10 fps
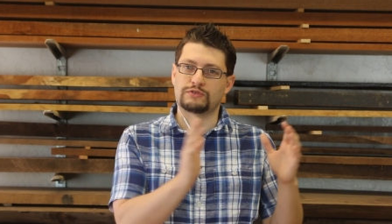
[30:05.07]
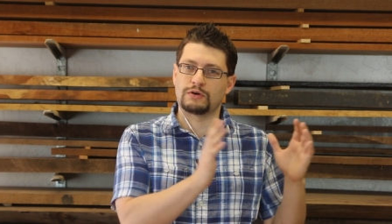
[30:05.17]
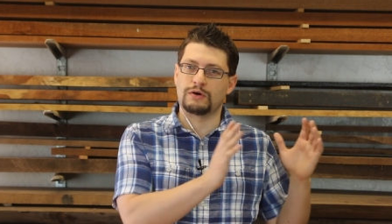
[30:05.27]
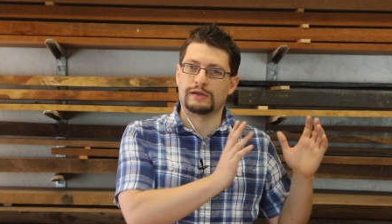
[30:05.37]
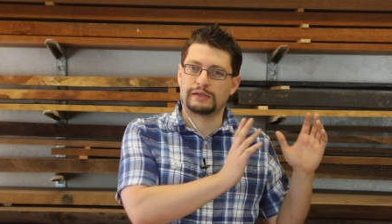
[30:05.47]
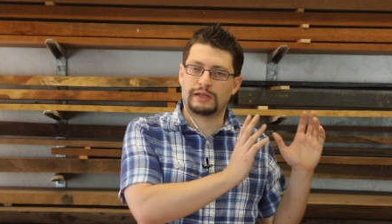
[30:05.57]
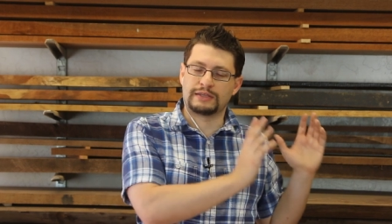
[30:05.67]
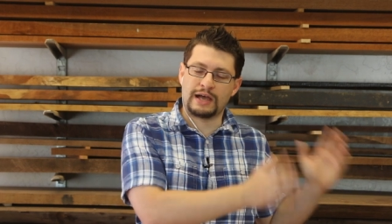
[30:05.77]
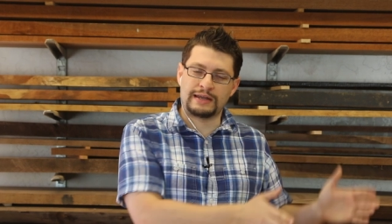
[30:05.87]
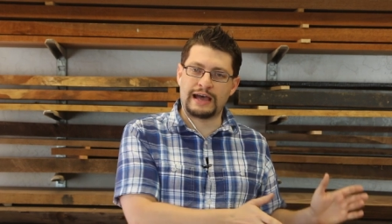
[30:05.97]
So on, on
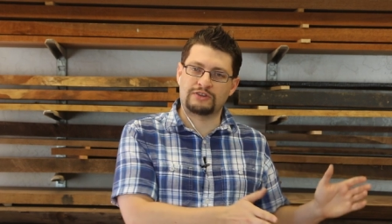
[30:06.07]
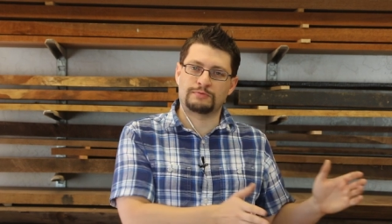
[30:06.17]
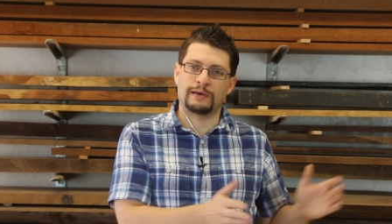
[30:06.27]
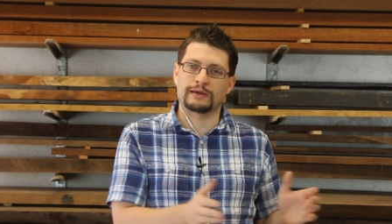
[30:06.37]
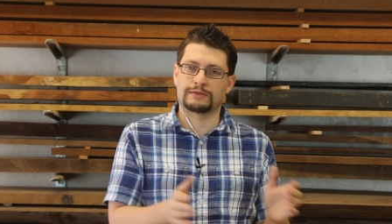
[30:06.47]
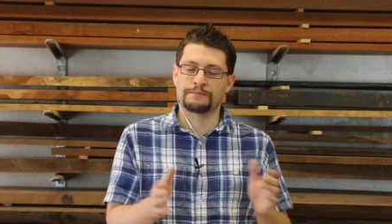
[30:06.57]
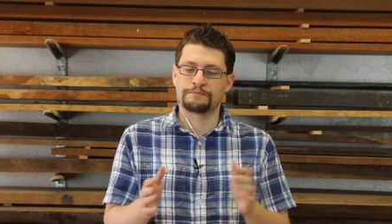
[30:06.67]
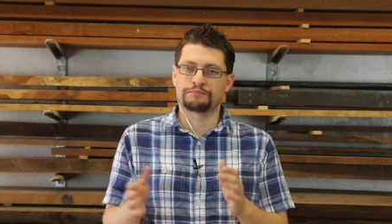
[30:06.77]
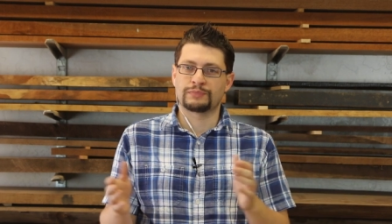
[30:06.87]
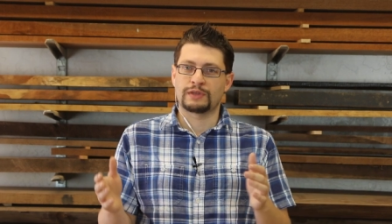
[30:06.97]
that aspect,
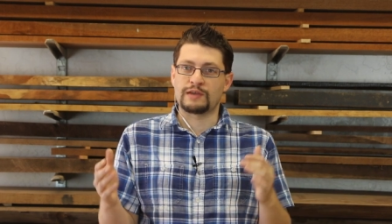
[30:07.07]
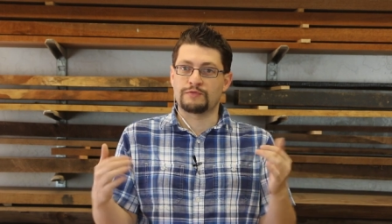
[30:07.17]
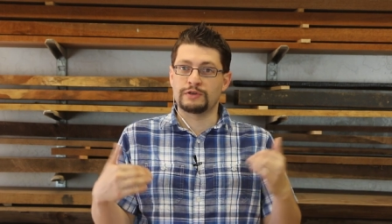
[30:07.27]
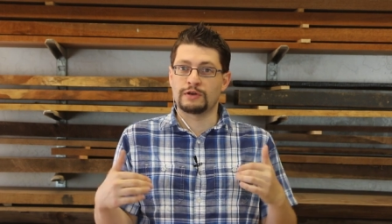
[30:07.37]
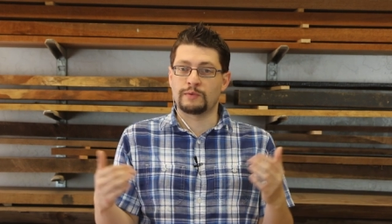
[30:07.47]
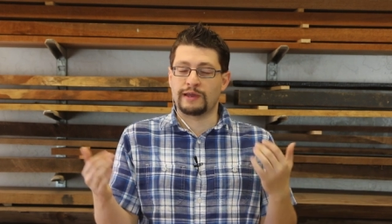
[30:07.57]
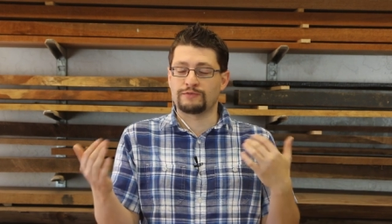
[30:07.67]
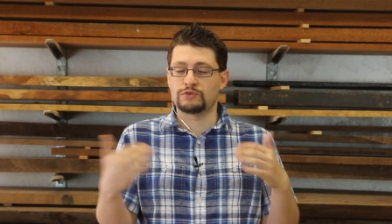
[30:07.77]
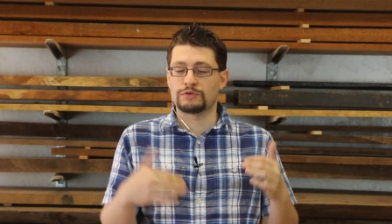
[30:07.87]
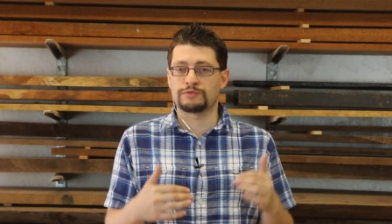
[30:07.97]
every year we
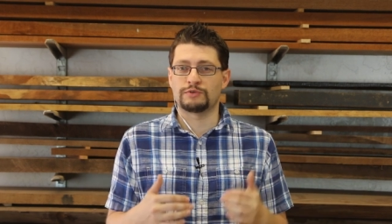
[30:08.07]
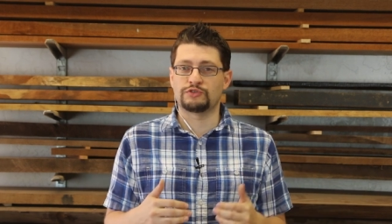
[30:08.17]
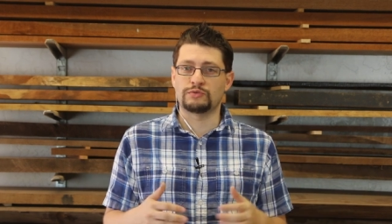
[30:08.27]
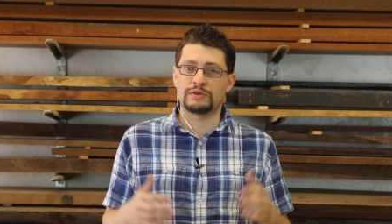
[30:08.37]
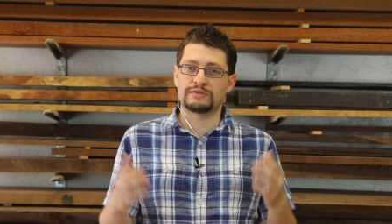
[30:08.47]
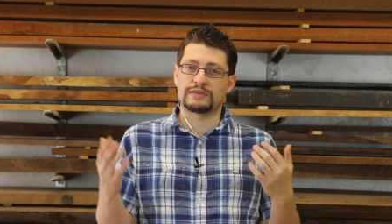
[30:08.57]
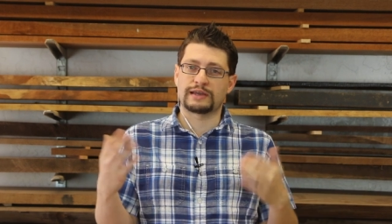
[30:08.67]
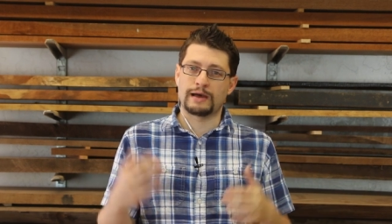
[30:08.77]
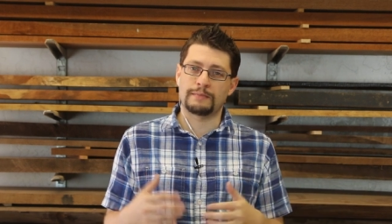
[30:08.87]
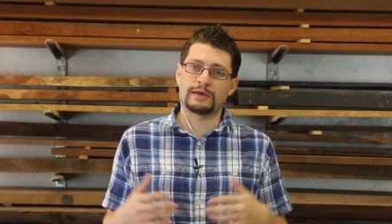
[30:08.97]
have two or three students. They
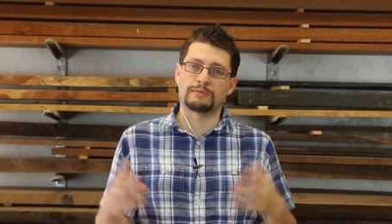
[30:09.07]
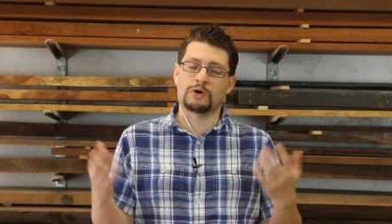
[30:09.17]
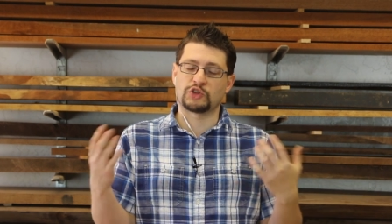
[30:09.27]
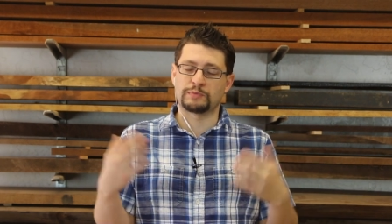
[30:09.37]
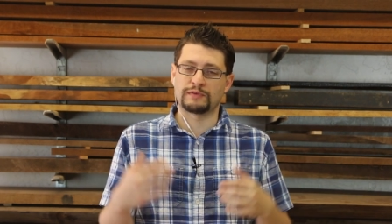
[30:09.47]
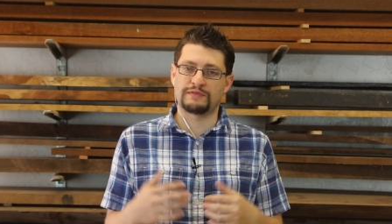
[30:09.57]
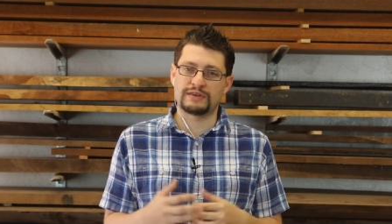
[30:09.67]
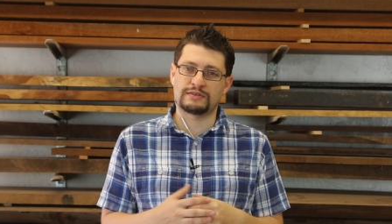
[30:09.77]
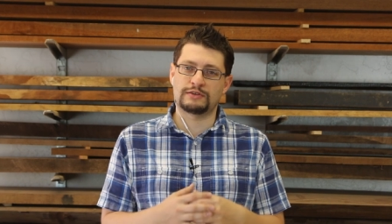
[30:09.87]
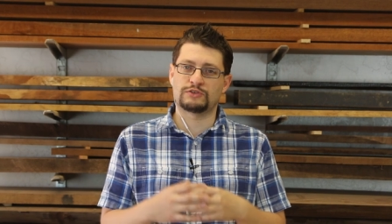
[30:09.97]
come in, multiple
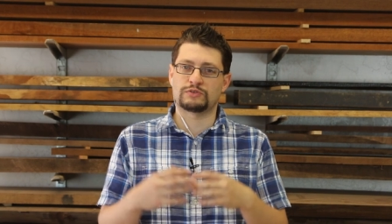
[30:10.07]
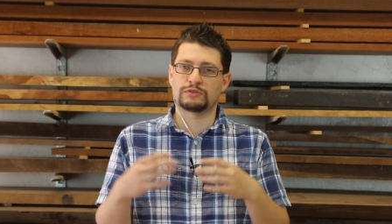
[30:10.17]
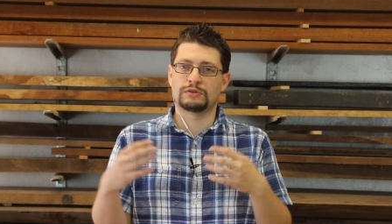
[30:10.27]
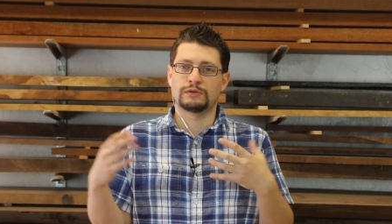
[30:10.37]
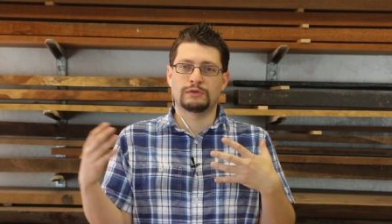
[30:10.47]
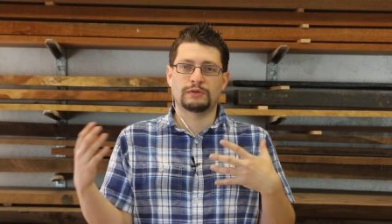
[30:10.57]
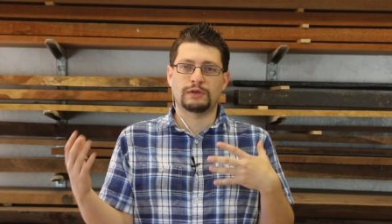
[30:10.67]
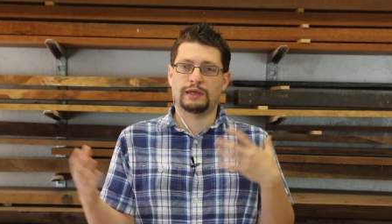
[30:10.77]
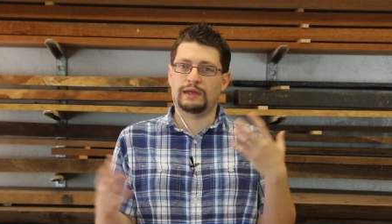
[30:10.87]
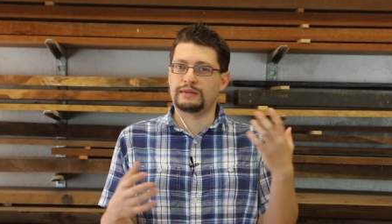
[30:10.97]
visits,
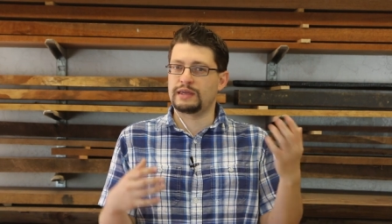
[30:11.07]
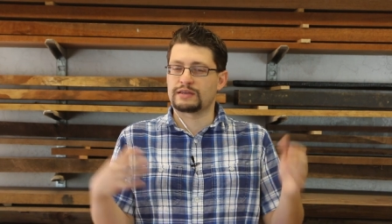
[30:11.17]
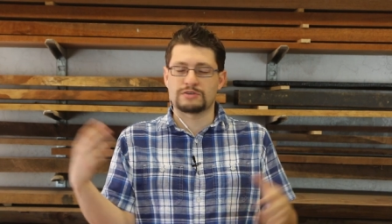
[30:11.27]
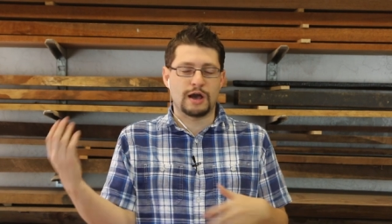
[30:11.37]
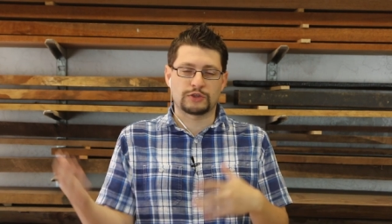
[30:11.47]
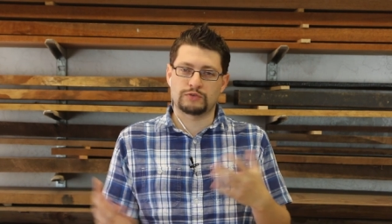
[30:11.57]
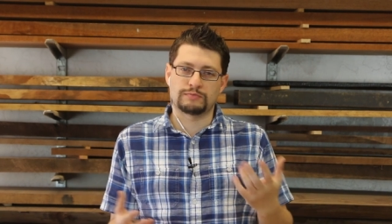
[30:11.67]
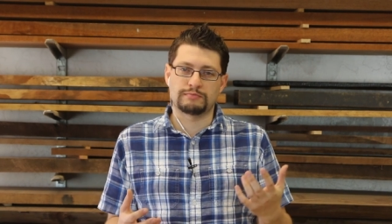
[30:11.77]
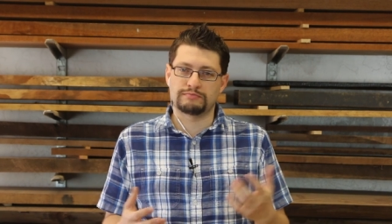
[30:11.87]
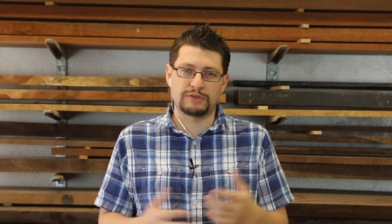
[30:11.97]
and they can talk to
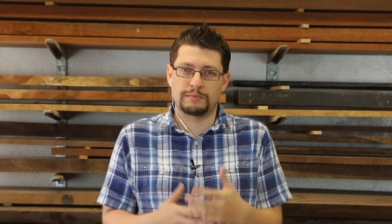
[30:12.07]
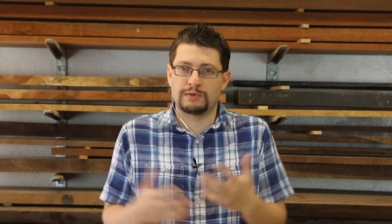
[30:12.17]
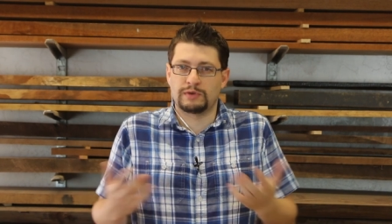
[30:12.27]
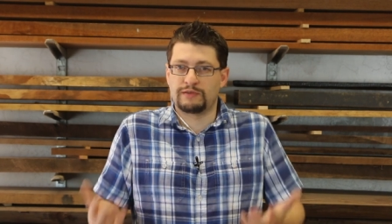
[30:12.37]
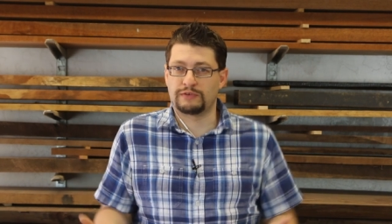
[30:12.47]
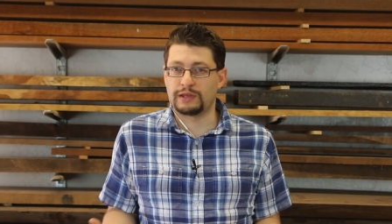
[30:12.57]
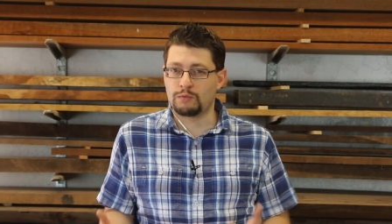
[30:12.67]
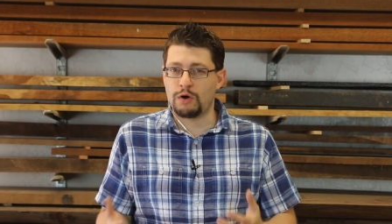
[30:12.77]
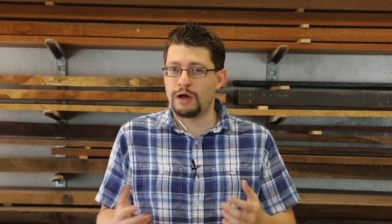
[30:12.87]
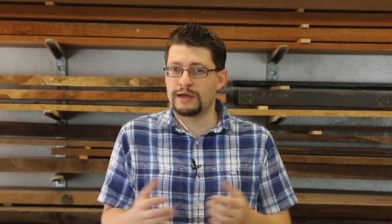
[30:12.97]
you know, me whenever they
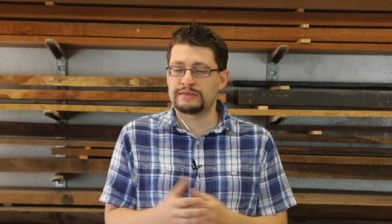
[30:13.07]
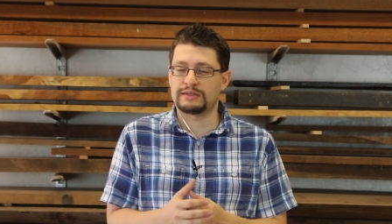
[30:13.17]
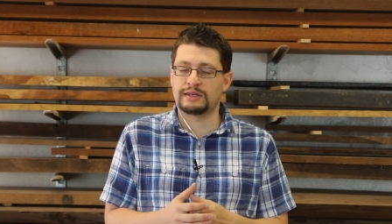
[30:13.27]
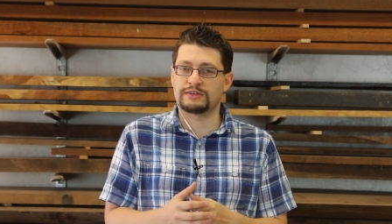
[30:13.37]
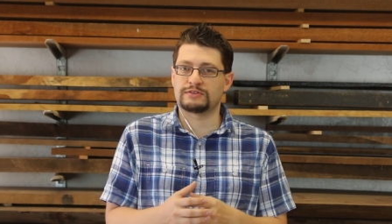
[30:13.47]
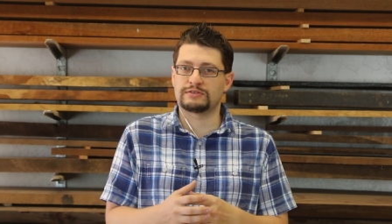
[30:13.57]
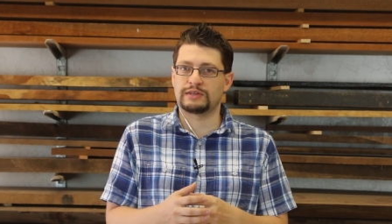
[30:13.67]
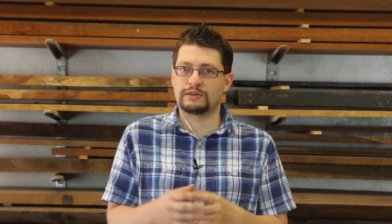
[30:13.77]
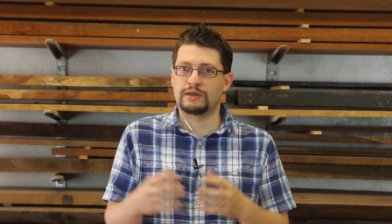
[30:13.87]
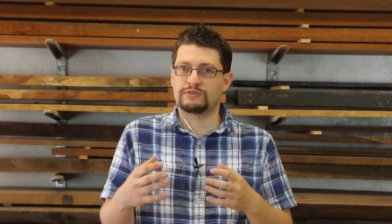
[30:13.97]
want, and it's
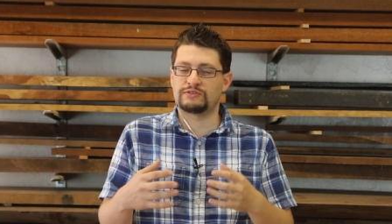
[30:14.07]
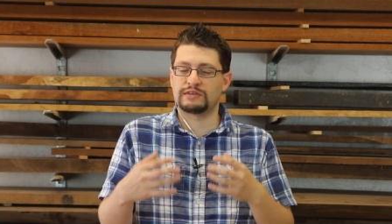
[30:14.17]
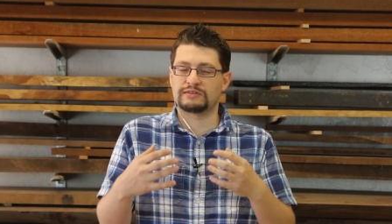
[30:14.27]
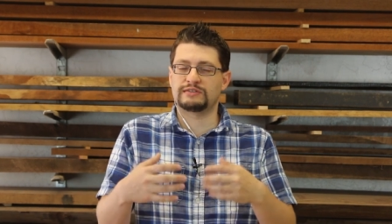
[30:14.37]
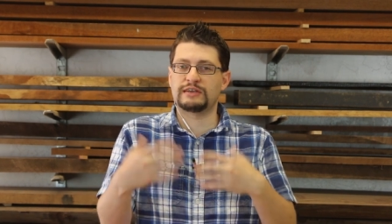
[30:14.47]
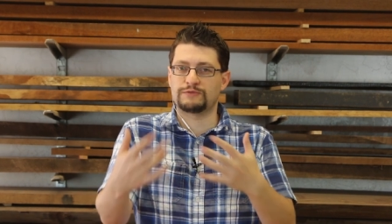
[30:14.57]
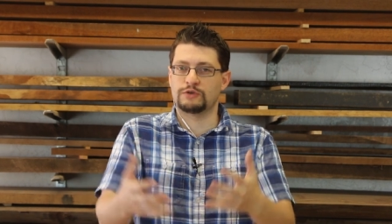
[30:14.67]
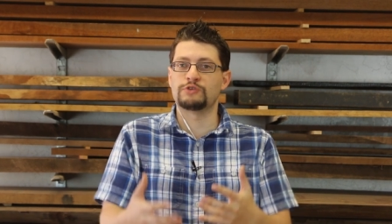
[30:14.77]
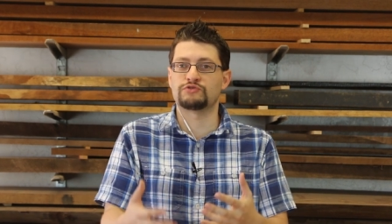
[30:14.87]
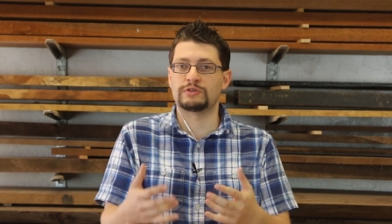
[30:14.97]
and it's to see if
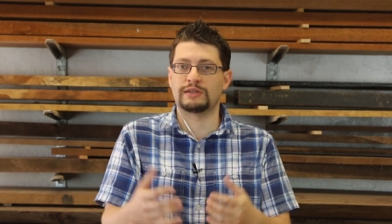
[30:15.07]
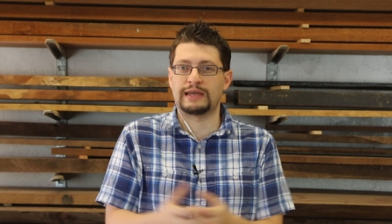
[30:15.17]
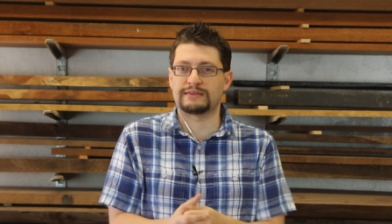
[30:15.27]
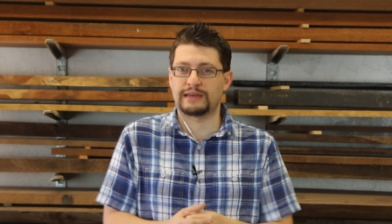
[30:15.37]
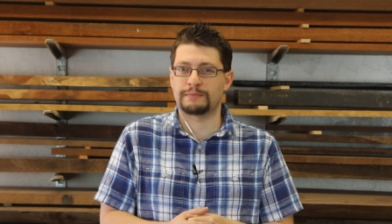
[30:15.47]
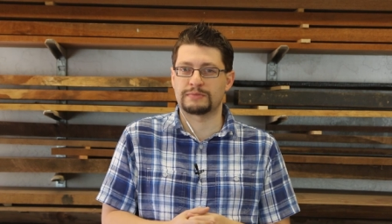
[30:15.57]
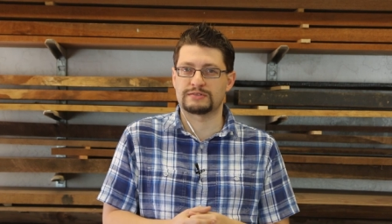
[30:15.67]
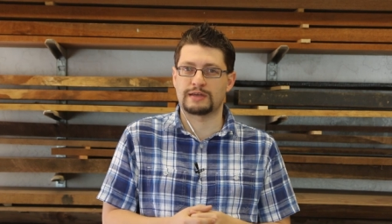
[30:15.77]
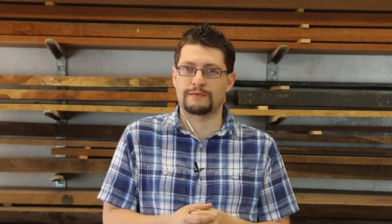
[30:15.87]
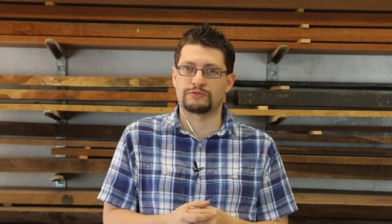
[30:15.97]
they're interested in that type of
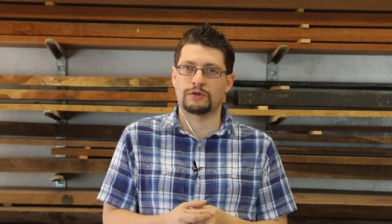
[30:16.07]
stuff.